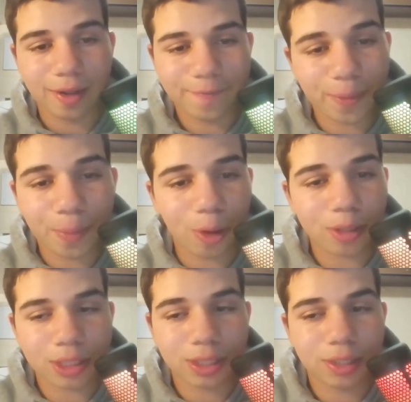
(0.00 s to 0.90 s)

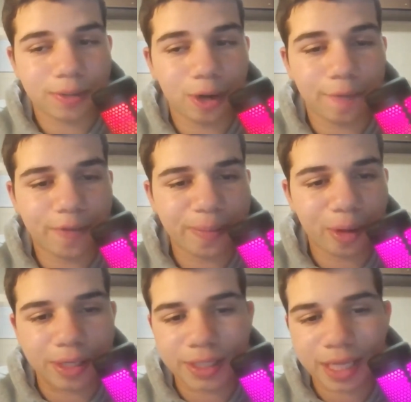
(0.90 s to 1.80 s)
Football's
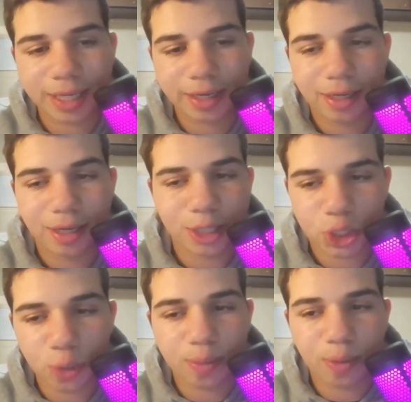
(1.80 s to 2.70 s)
ending.
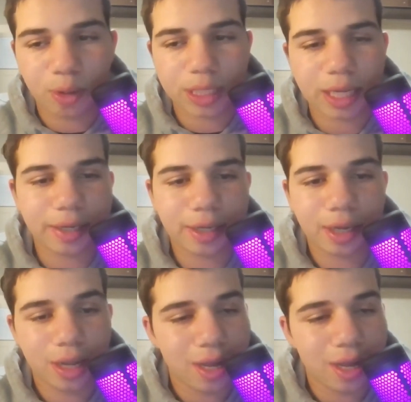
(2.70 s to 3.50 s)
Super Bowl's ending.